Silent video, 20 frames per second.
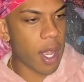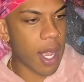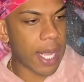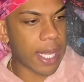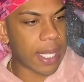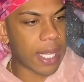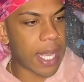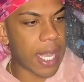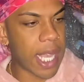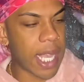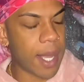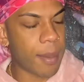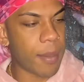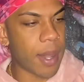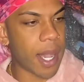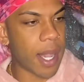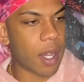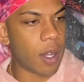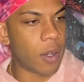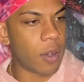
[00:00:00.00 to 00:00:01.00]
I came
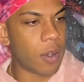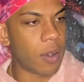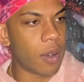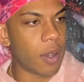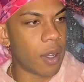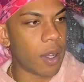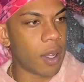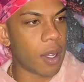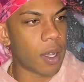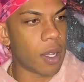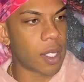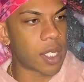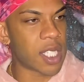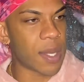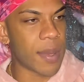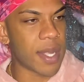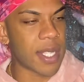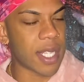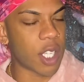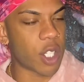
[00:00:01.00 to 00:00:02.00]
out to
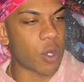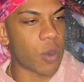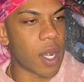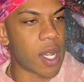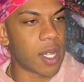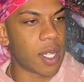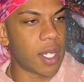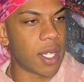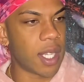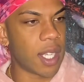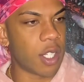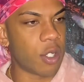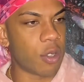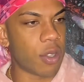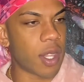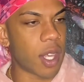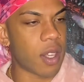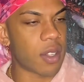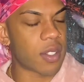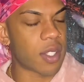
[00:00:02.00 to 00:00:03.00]
my sexuality in
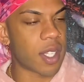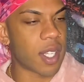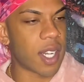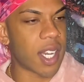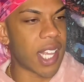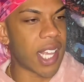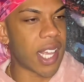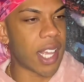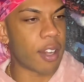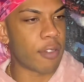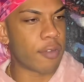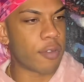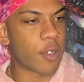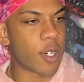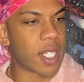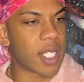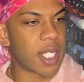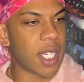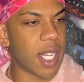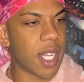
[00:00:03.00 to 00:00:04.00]

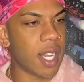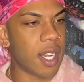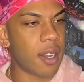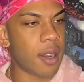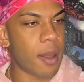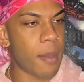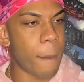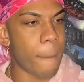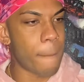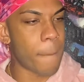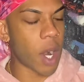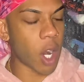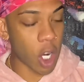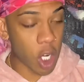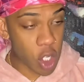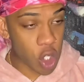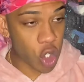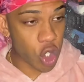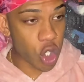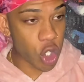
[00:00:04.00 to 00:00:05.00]
2014,
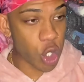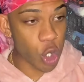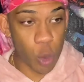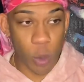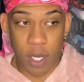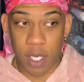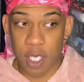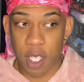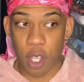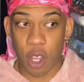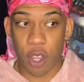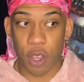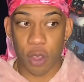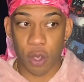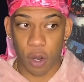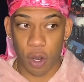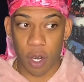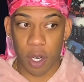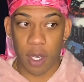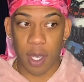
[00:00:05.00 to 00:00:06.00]
March
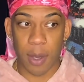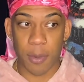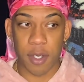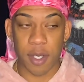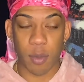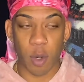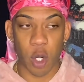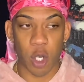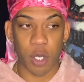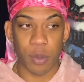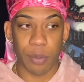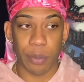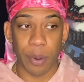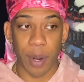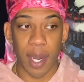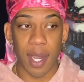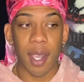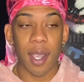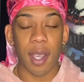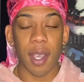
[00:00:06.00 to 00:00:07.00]
23rd. That was March break.